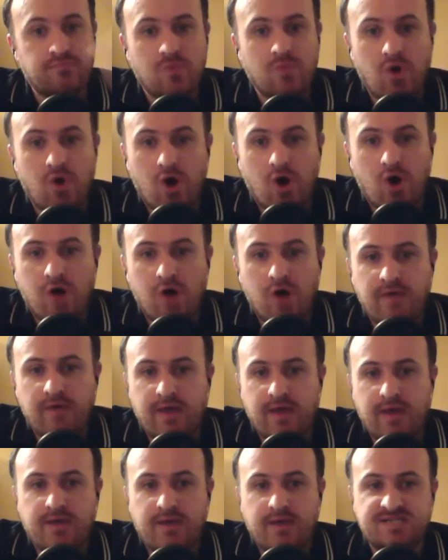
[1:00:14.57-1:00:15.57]

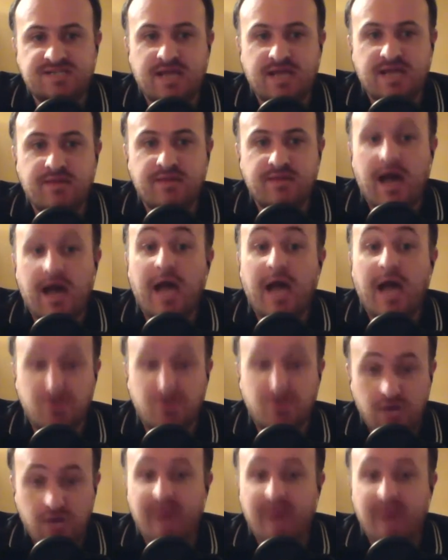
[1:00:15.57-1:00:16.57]
Holly said that
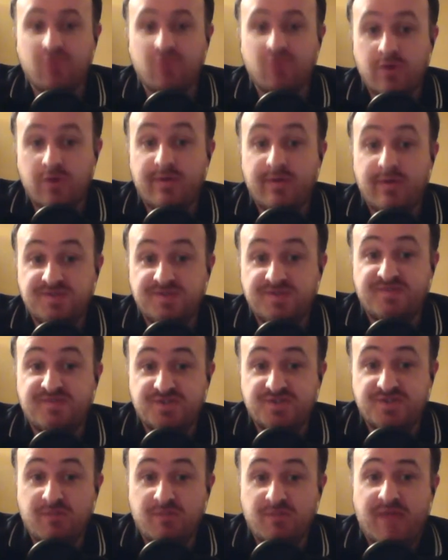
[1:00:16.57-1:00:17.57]
I've known about this for
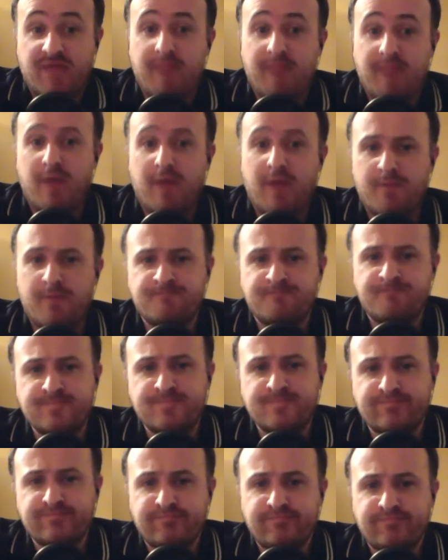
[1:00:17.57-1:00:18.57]
some time now.
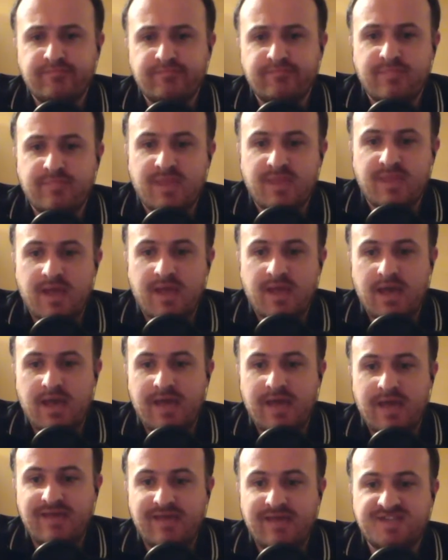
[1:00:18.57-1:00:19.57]

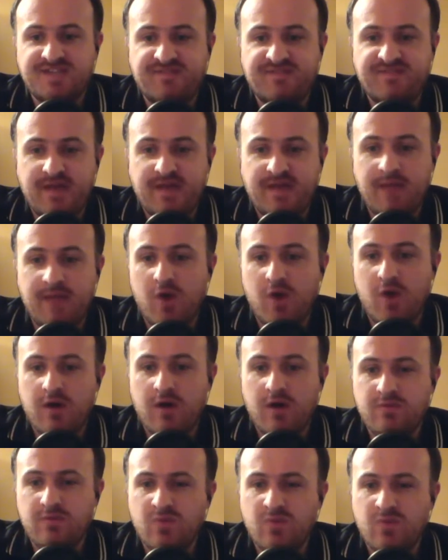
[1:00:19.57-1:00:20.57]
And that's the thing. I'm not.
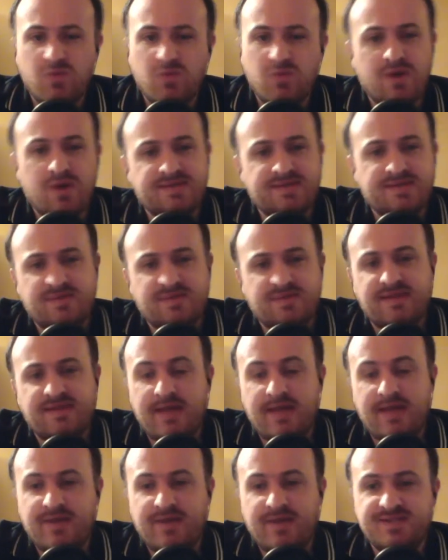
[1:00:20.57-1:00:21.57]
What is it with the
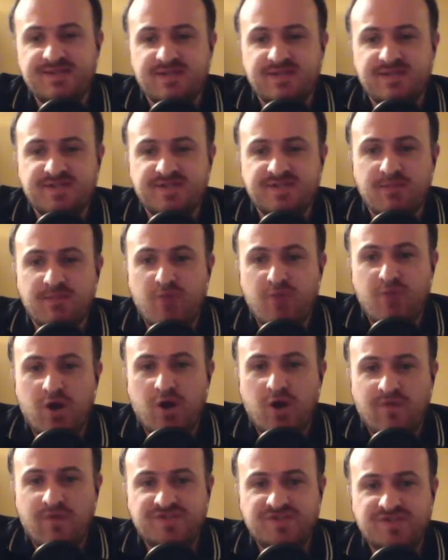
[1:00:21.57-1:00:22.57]
timelines? At some
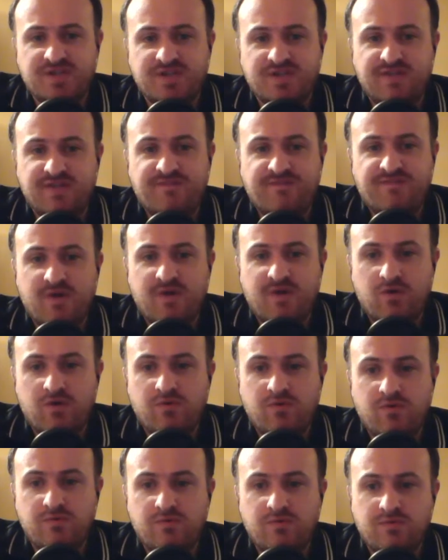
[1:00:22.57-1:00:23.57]
point, obviously,
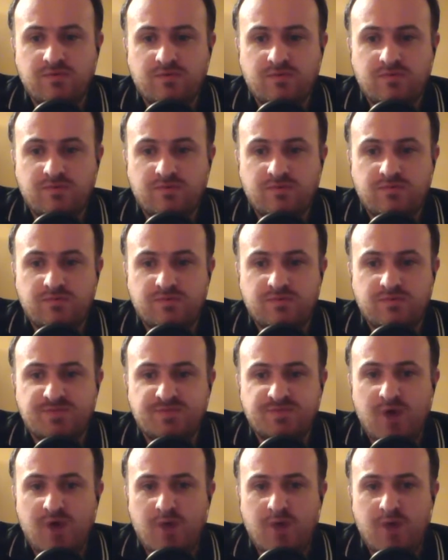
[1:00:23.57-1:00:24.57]
Phil
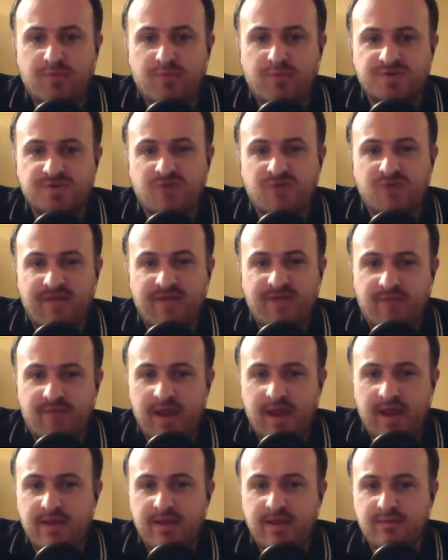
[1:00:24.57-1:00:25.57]
split up with his wife,
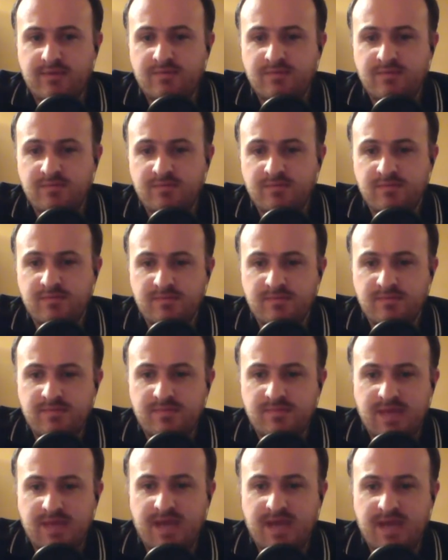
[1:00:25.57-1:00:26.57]
right?
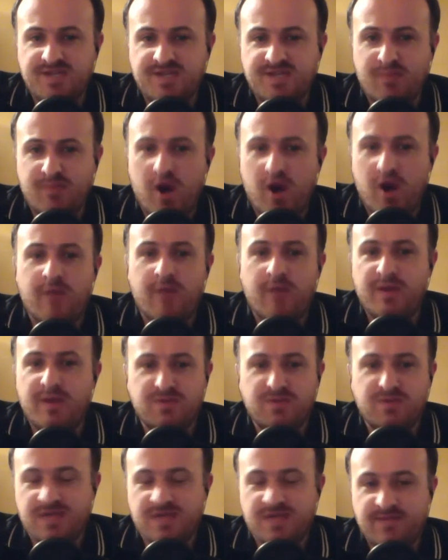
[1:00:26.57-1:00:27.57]
He had his
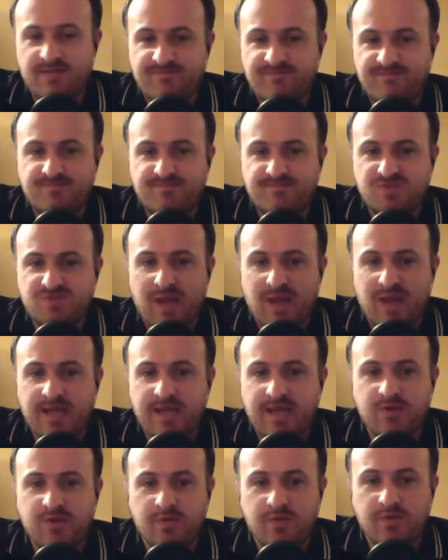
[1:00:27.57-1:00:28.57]
apartment, was a
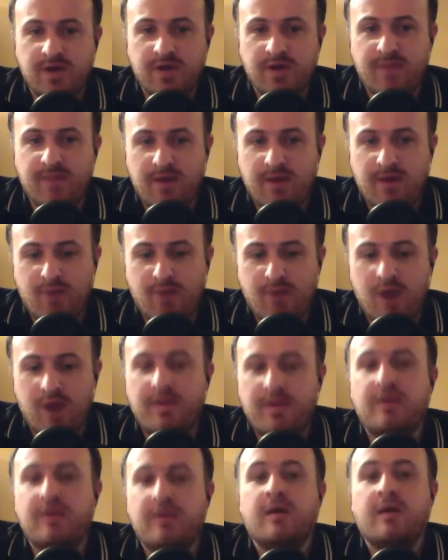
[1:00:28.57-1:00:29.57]
swanky £2 million
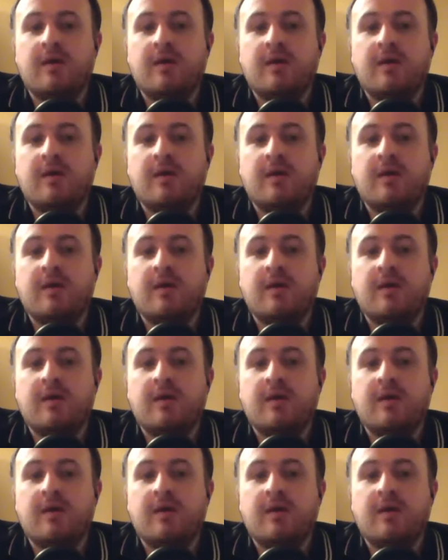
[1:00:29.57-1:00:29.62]
apartment,